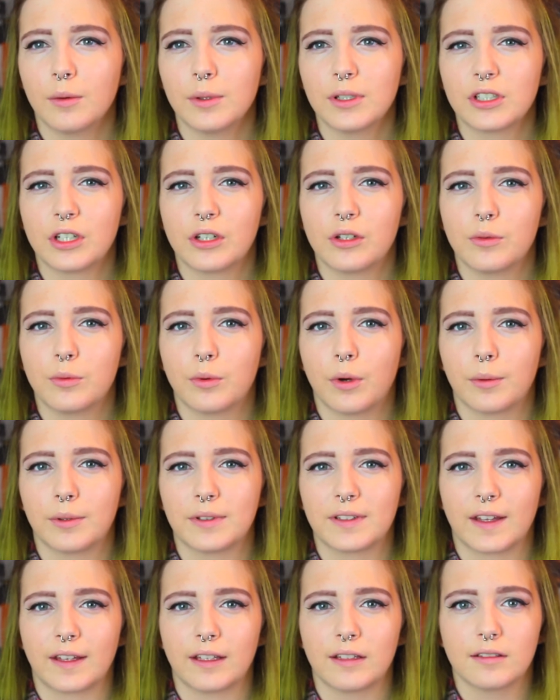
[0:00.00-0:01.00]
wish I knew what
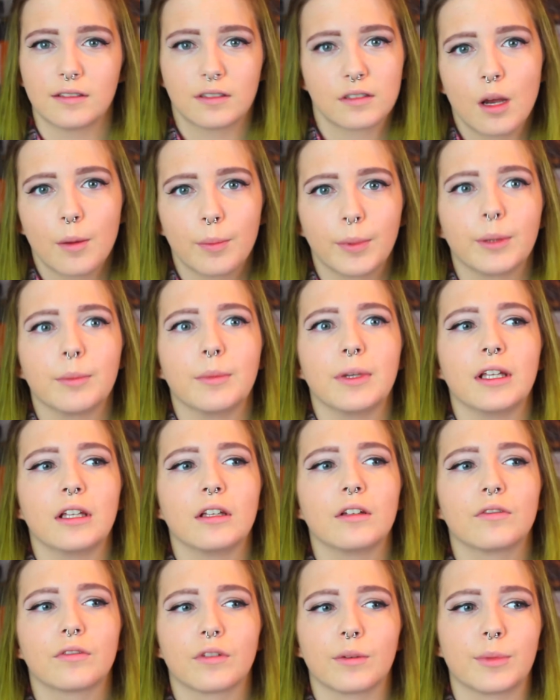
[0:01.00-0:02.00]
was like stopping
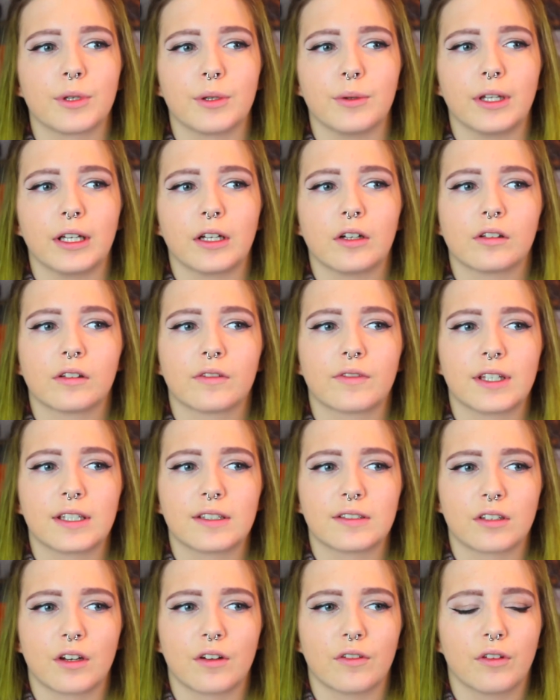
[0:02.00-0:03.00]
me from doing all of
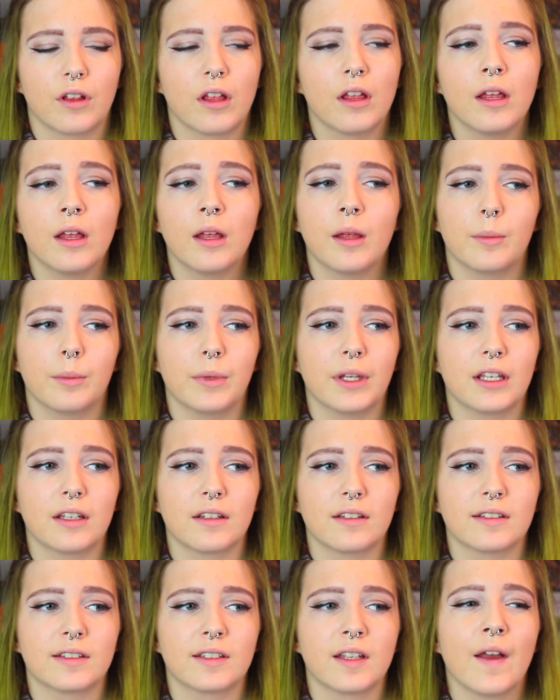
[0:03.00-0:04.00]
this stuff.
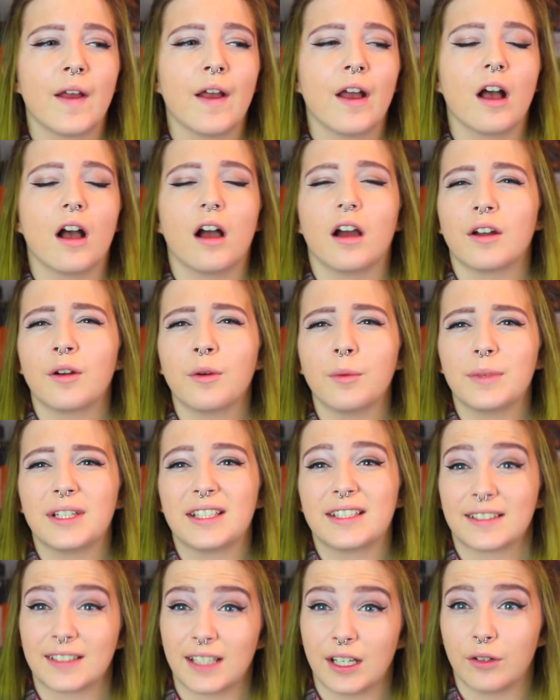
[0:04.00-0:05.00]
Because I don't
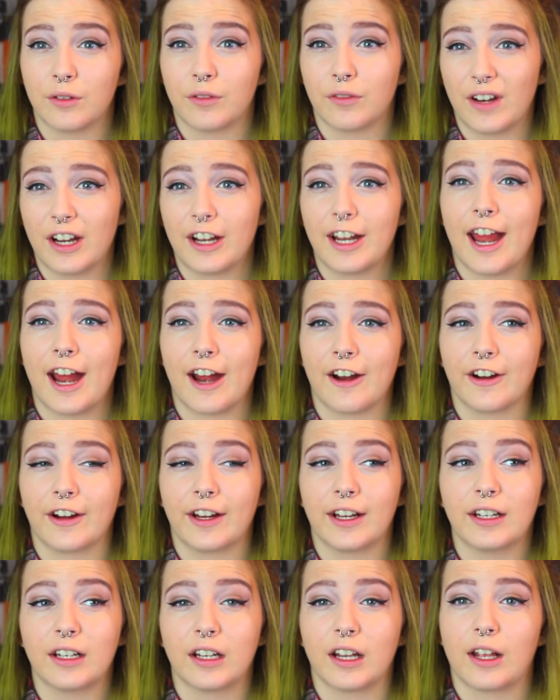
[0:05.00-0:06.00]
mean to sound very
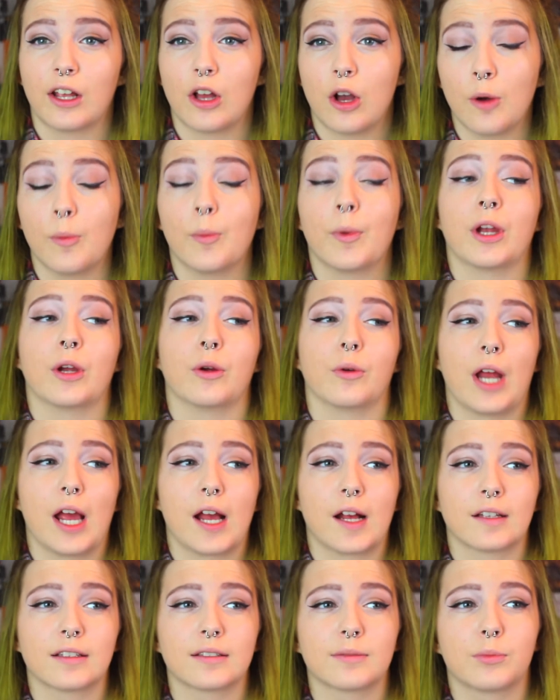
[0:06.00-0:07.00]
arrogant and like up my own
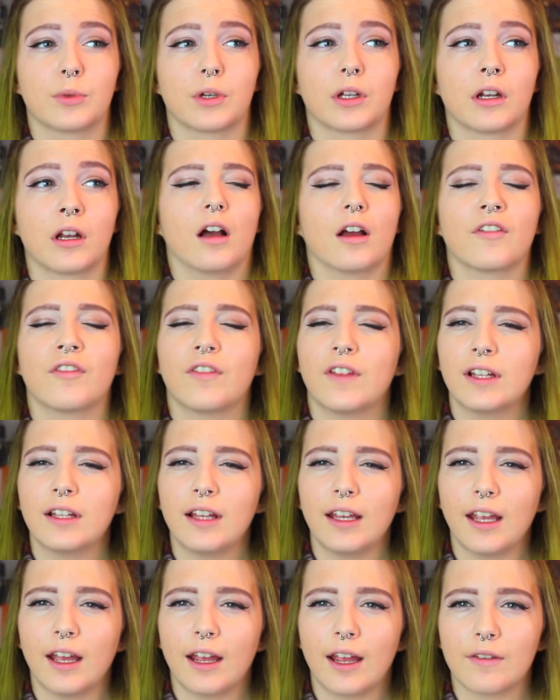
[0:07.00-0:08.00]
ass, but I feel
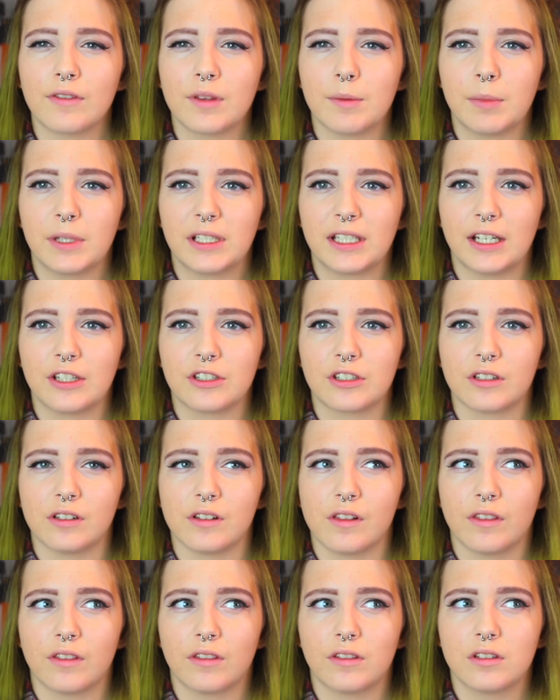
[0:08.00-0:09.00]
like I have the
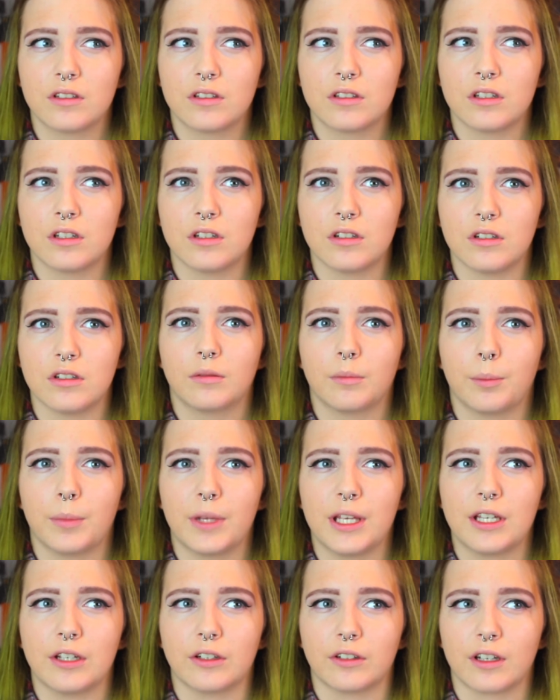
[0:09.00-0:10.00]
potential to
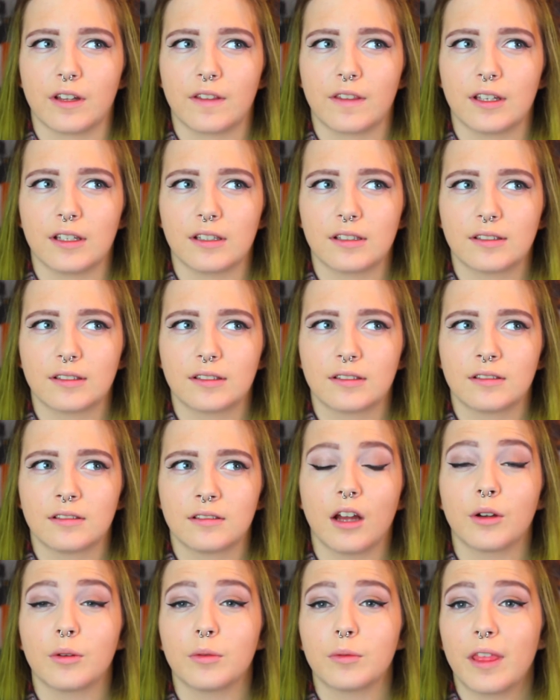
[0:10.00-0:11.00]
be good at this.
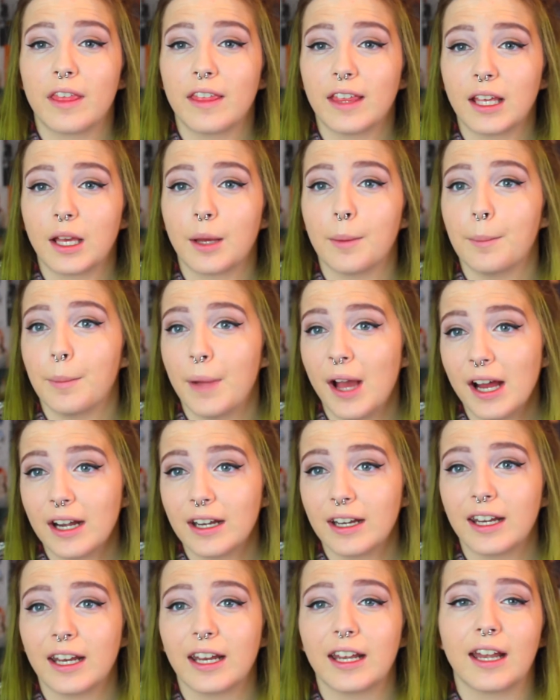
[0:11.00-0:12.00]
I don't think I'm
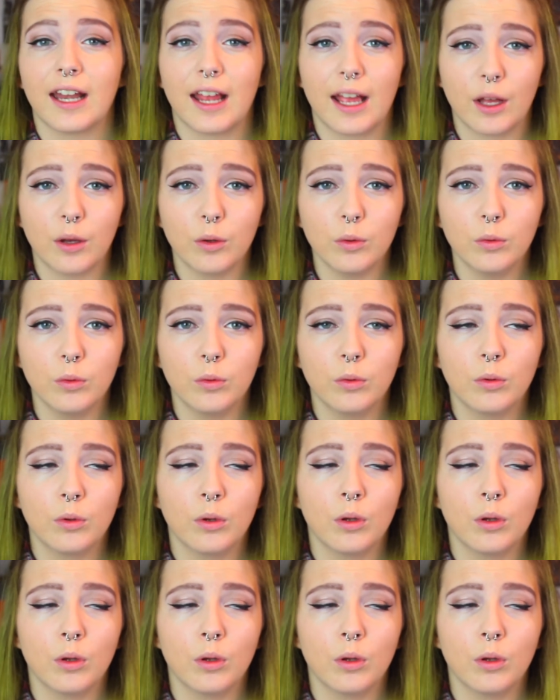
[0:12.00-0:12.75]
bad at it now.